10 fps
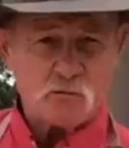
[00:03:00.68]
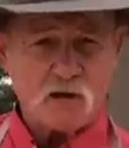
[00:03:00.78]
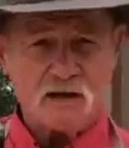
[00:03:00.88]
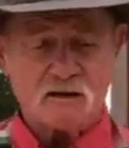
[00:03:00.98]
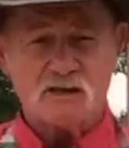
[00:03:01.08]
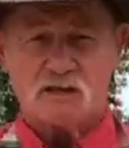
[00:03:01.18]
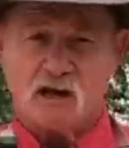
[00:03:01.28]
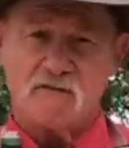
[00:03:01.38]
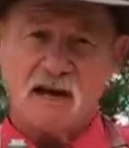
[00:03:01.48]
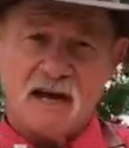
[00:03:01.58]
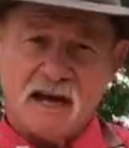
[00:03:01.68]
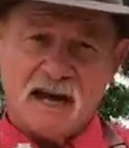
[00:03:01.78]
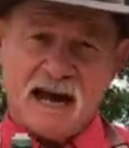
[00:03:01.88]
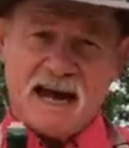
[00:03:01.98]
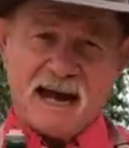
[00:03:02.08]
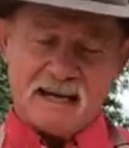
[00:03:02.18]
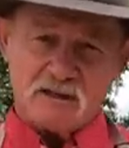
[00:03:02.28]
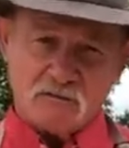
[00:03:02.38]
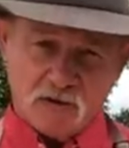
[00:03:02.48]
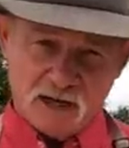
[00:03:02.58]
the way this stuff
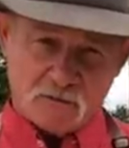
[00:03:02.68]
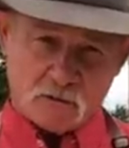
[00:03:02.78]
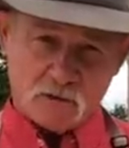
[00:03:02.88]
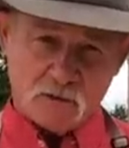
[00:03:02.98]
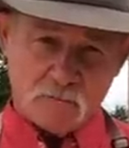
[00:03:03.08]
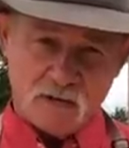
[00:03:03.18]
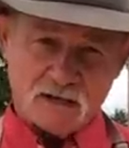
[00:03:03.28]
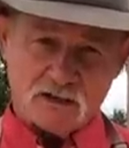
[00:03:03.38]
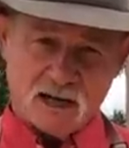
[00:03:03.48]
adds flavor. Me and